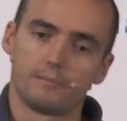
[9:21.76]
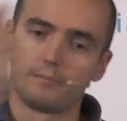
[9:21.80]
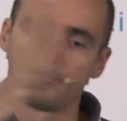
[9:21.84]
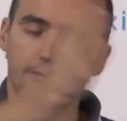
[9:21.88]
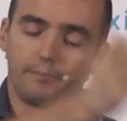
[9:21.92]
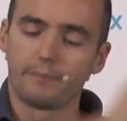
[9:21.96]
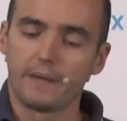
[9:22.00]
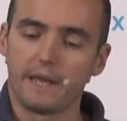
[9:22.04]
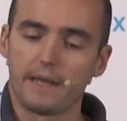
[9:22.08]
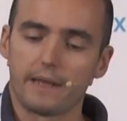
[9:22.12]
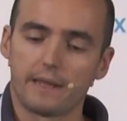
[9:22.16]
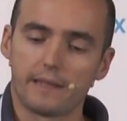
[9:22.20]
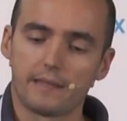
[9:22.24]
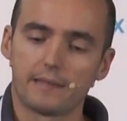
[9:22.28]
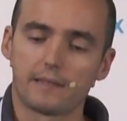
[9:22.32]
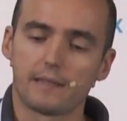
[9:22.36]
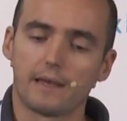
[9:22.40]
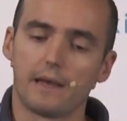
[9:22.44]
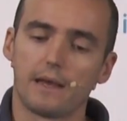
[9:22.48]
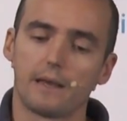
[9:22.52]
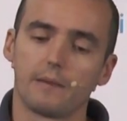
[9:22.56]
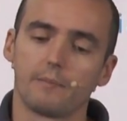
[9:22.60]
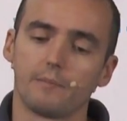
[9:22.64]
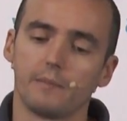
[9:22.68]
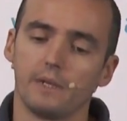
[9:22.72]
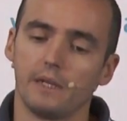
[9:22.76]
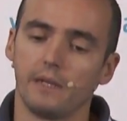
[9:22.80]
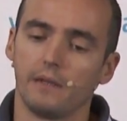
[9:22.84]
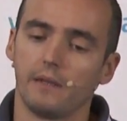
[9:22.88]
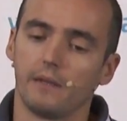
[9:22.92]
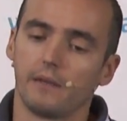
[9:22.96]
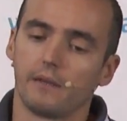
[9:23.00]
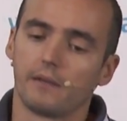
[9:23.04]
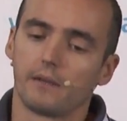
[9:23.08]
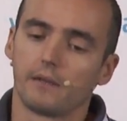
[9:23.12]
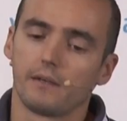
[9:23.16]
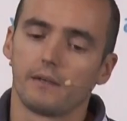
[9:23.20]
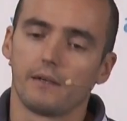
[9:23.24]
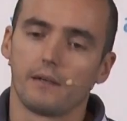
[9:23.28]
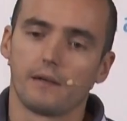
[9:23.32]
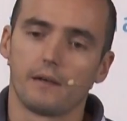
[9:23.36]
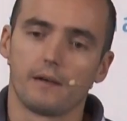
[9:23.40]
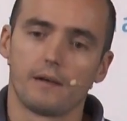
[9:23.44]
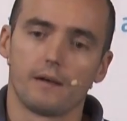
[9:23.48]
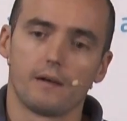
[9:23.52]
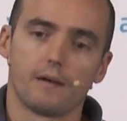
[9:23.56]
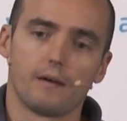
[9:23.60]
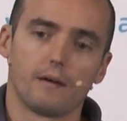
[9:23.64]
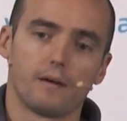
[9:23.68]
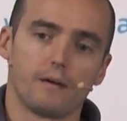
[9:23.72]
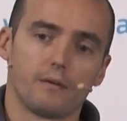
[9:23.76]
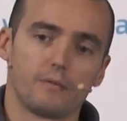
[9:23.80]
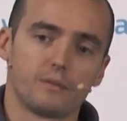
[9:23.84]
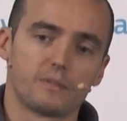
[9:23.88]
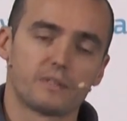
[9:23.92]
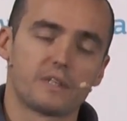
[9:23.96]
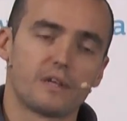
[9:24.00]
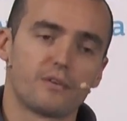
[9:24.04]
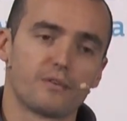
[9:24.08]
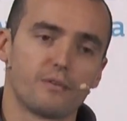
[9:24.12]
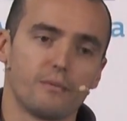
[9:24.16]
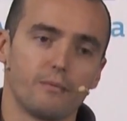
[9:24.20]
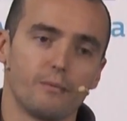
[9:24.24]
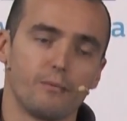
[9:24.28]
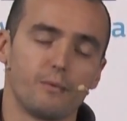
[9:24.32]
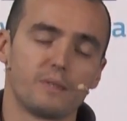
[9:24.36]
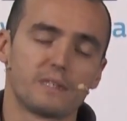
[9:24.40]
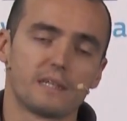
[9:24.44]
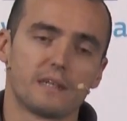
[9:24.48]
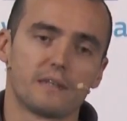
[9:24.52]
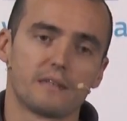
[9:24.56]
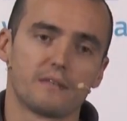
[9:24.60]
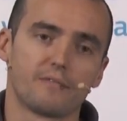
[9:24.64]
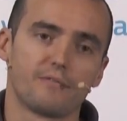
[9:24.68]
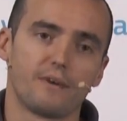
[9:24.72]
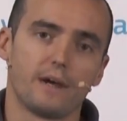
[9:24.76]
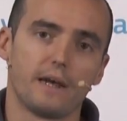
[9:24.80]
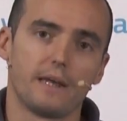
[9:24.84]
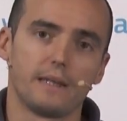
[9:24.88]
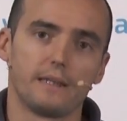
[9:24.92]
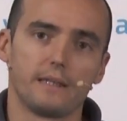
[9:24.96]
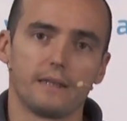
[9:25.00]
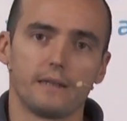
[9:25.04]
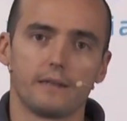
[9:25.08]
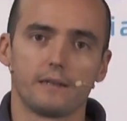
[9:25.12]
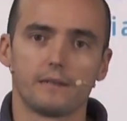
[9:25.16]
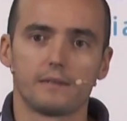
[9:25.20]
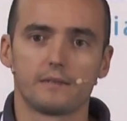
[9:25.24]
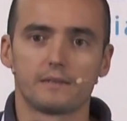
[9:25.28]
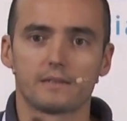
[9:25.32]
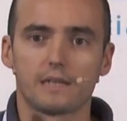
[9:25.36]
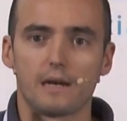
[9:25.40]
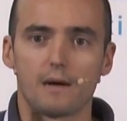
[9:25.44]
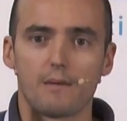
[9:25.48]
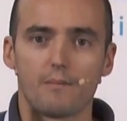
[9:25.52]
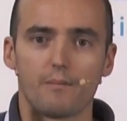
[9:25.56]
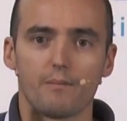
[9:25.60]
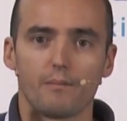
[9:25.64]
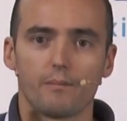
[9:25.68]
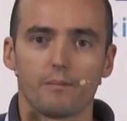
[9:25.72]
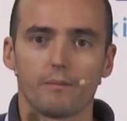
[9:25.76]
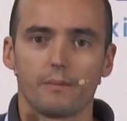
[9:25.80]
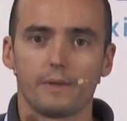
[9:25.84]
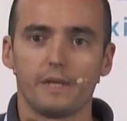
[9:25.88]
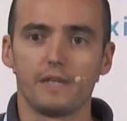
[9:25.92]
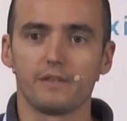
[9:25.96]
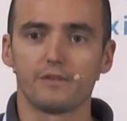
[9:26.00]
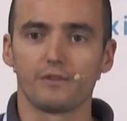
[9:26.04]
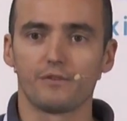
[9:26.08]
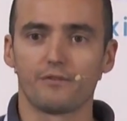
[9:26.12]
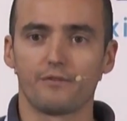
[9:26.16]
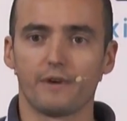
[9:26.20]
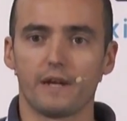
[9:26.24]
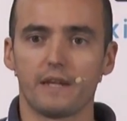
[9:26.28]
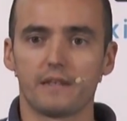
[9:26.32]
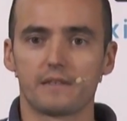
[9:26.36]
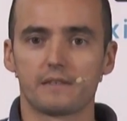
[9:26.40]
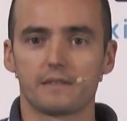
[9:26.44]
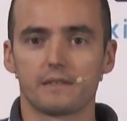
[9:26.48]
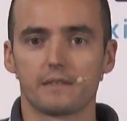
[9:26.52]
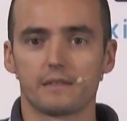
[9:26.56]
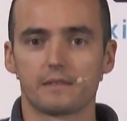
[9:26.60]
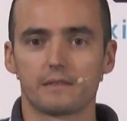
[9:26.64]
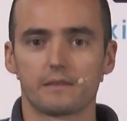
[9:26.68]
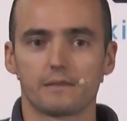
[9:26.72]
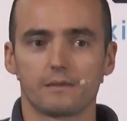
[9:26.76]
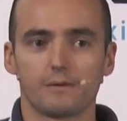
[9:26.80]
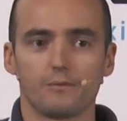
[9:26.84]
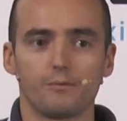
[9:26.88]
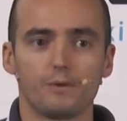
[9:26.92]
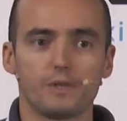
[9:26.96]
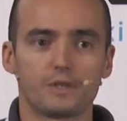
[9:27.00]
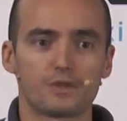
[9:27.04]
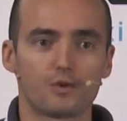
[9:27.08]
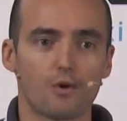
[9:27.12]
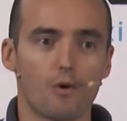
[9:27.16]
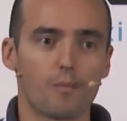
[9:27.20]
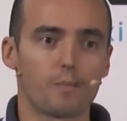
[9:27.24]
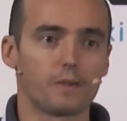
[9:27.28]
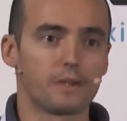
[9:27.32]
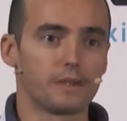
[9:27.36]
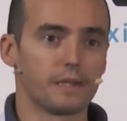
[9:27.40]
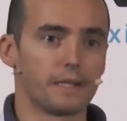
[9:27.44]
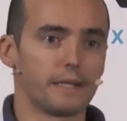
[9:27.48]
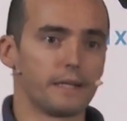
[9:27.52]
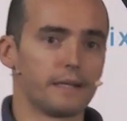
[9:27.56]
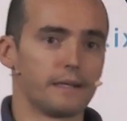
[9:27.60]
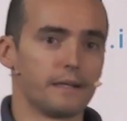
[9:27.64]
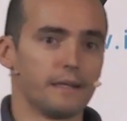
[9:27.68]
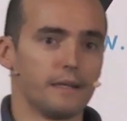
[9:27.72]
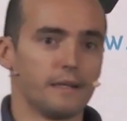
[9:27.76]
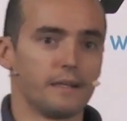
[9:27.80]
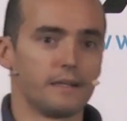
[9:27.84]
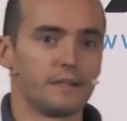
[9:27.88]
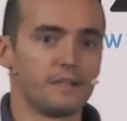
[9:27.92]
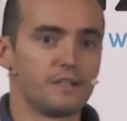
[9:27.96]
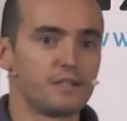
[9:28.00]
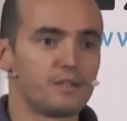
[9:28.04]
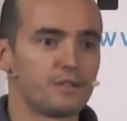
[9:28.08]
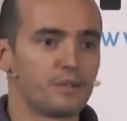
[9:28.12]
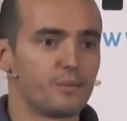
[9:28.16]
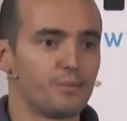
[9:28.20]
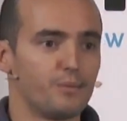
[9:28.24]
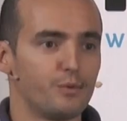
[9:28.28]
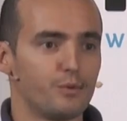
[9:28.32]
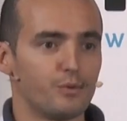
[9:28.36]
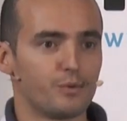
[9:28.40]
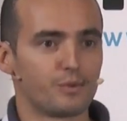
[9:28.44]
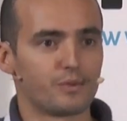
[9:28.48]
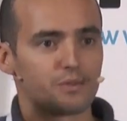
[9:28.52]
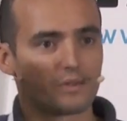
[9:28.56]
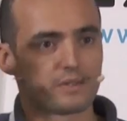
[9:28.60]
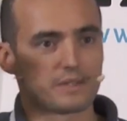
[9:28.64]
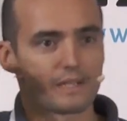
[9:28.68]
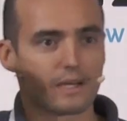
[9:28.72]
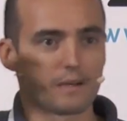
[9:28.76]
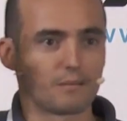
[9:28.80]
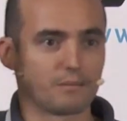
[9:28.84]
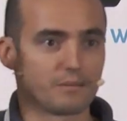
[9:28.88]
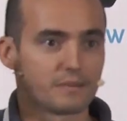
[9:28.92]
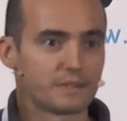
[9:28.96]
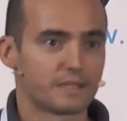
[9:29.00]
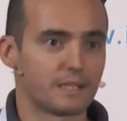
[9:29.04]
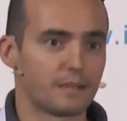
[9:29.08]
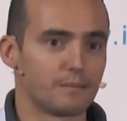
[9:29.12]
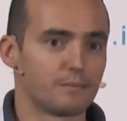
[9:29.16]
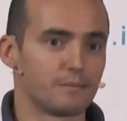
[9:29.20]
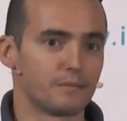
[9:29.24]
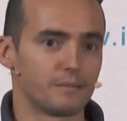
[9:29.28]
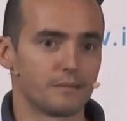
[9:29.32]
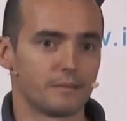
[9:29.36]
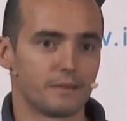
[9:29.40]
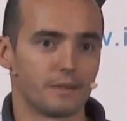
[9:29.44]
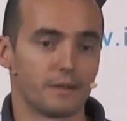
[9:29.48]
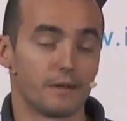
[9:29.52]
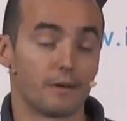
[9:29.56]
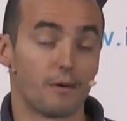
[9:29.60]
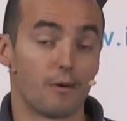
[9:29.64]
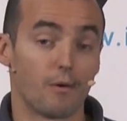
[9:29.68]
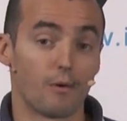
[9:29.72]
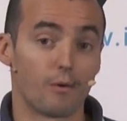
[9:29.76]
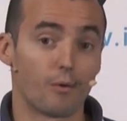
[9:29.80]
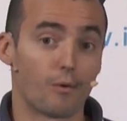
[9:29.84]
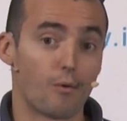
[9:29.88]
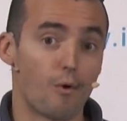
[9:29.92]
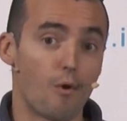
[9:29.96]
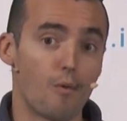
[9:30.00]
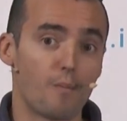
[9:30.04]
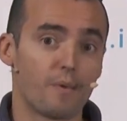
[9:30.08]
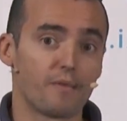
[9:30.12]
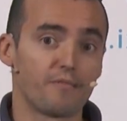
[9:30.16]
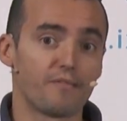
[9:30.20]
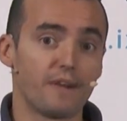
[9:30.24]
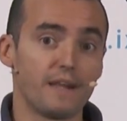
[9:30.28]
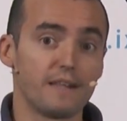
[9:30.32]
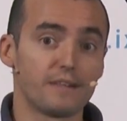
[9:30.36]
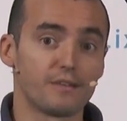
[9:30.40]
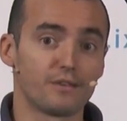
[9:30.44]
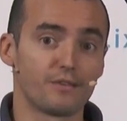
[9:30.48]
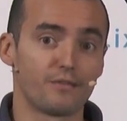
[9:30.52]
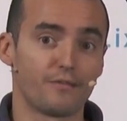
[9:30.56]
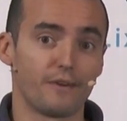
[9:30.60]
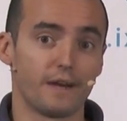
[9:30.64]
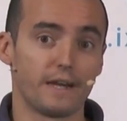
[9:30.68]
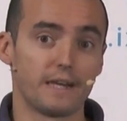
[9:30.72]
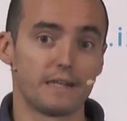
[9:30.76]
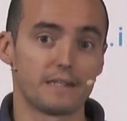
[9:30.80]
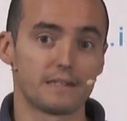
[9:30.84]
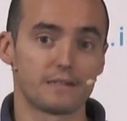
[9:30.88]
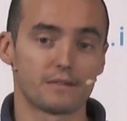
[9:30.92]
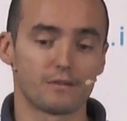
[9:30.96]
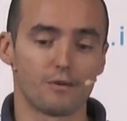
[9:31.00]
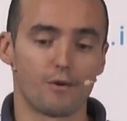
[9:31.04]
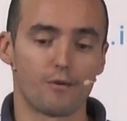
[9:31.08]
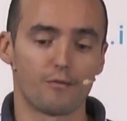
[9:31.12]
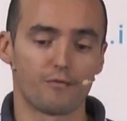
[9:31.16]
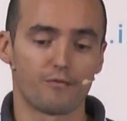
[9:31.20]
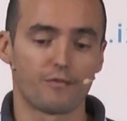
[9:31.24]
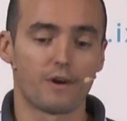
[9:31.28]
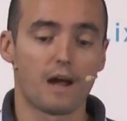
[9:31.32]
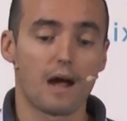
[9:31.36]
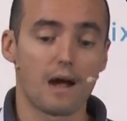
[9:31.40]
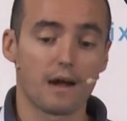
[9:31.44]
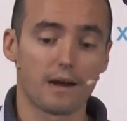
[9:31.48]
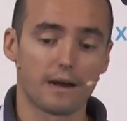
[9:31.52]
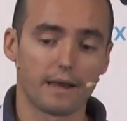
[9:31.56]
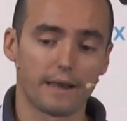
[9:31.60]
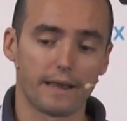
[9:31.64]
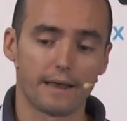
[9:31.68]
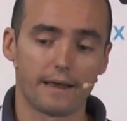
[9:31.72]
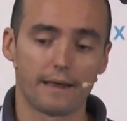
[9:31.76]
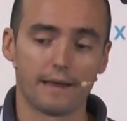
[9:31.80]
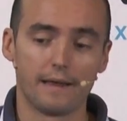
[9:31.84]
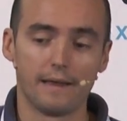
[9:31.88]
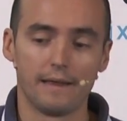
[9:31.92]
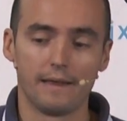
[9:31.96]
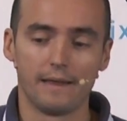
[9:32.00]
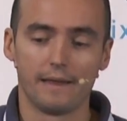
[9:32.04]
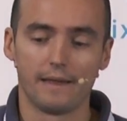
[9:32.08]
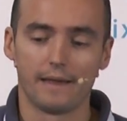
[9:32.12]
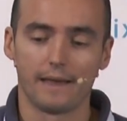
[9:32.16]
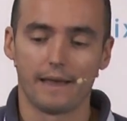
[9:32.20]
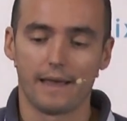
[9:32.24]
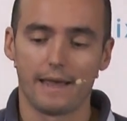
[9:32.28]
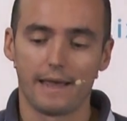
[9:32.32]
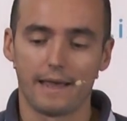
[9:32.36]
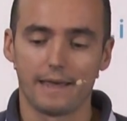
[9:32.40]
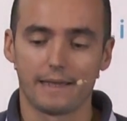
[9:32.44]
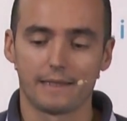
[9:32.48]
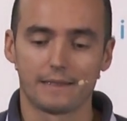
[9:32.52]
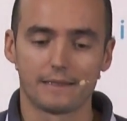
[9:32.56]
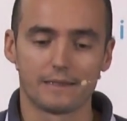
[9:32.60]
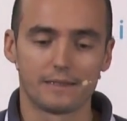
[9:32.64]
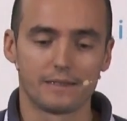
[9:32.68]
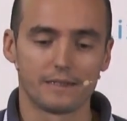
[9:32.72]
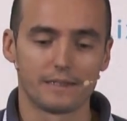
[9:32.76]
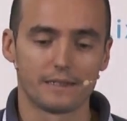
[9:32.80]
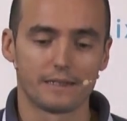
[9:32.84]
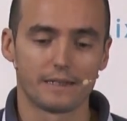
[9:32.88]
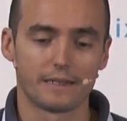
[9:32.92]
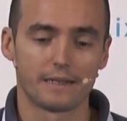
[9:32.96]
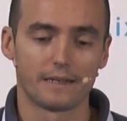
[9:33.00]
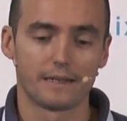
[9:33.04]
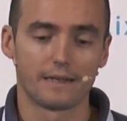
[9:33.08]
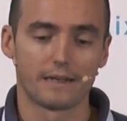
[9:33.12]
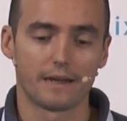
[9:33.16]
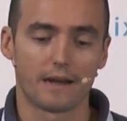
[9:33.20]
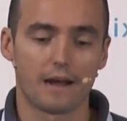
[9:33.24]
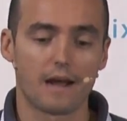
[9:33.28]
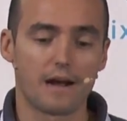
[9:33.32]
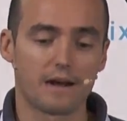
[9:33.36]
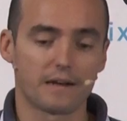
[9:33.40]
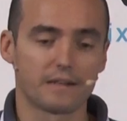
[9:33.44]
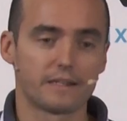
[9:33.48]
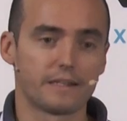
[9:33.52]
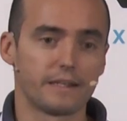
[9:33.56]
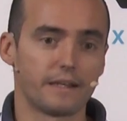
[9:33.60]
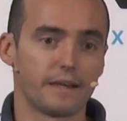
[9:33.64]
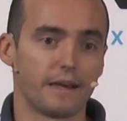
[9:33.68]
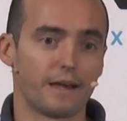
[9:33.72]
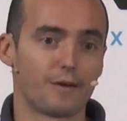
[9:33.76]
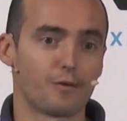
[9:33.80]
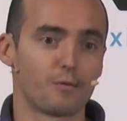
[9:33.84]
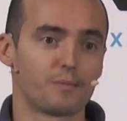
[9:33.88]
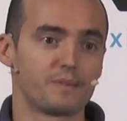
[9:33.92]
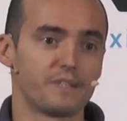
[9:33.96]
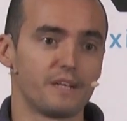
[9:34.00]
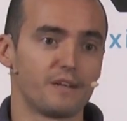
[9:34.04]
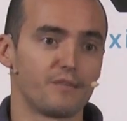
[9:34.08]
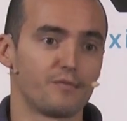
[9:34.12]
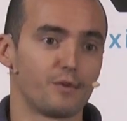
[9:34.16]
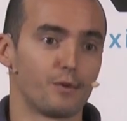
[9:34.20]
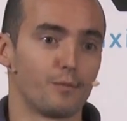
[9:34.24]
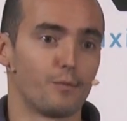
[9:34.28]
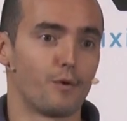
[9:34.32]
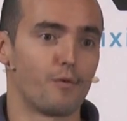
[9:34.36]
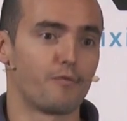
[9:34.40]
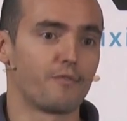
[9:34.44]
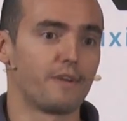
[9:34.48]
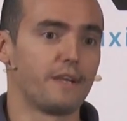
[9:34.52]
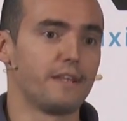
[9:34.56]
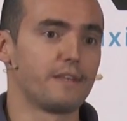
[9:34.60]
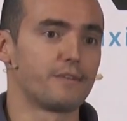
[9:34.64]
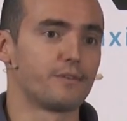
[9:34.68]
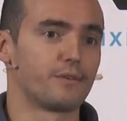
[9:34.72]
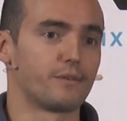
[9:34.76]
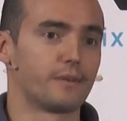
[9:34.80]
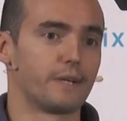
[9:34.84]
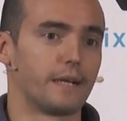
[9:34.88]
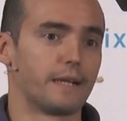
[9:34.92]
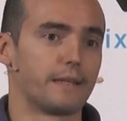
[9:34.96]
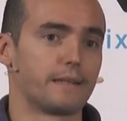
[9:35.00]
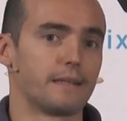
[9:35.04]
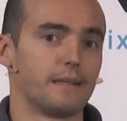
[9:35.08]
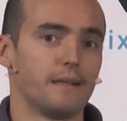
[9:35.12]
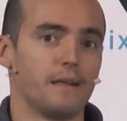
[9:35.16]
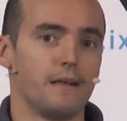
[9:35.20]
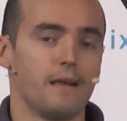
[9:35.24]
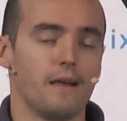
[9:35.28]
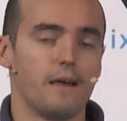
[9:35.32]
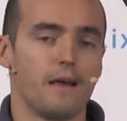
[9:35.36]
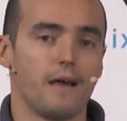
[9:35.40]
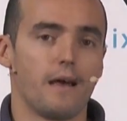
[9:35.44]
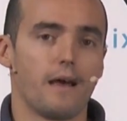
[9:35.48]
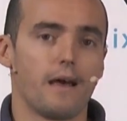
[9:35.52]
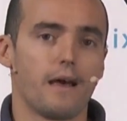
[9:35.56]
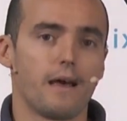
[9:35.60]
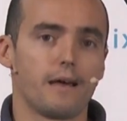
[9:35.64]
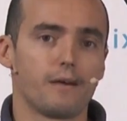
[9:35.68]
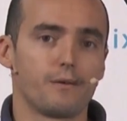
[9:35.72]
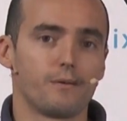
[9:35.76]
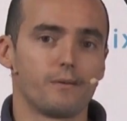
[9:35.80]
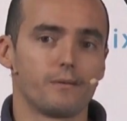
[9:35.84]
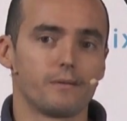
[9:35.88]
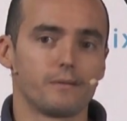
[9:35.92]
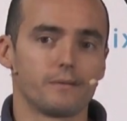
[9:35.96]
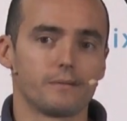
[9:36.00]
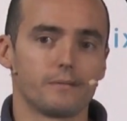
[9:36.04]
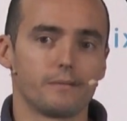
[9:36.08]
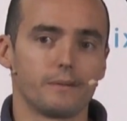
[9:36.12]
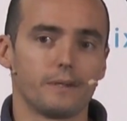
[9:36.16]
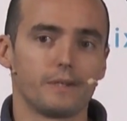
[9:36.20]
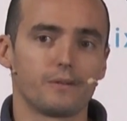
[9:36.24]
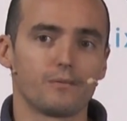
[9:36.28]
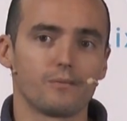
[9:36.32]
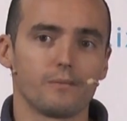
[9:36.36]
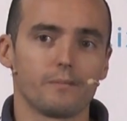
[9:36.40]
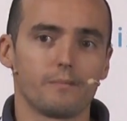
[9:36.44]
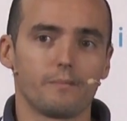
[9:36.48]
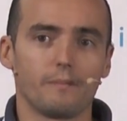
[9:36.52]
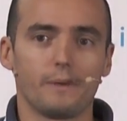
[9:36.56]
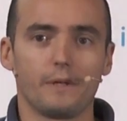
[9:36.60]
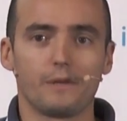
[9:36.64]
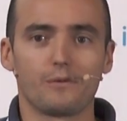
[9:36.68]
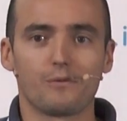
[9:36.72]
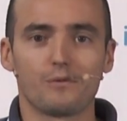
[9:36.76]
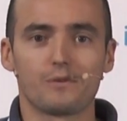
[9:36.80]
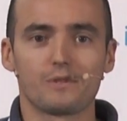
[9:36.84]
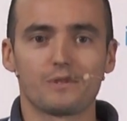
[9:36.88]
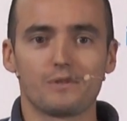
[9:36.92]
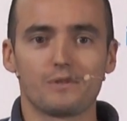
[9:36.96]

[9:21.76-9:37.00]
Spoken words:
back in time, we started finding some interfaces which openly distribute or open the interface of Ganglia and Cacti and Observium on the internet. And it